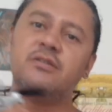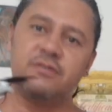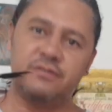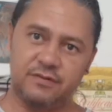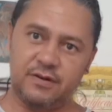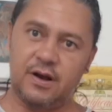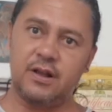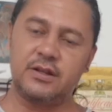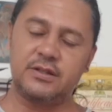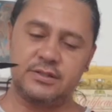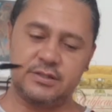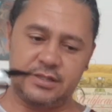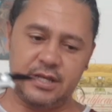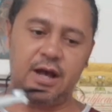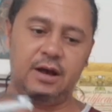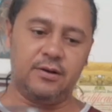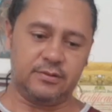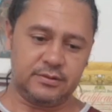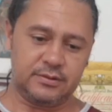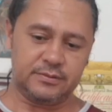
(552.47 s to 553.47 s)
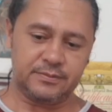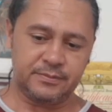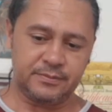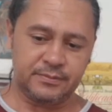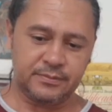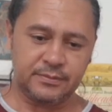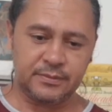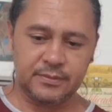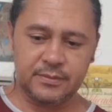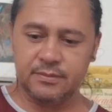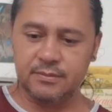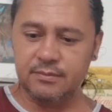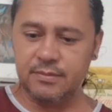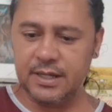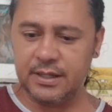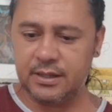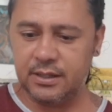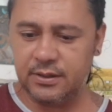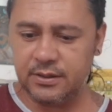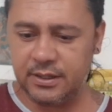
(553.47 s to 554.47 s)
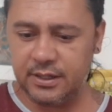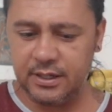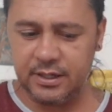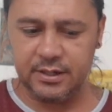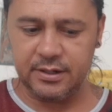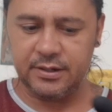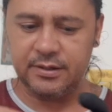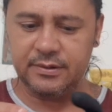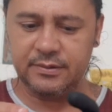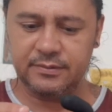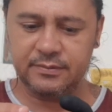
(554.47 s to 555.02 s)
fell down. But look here.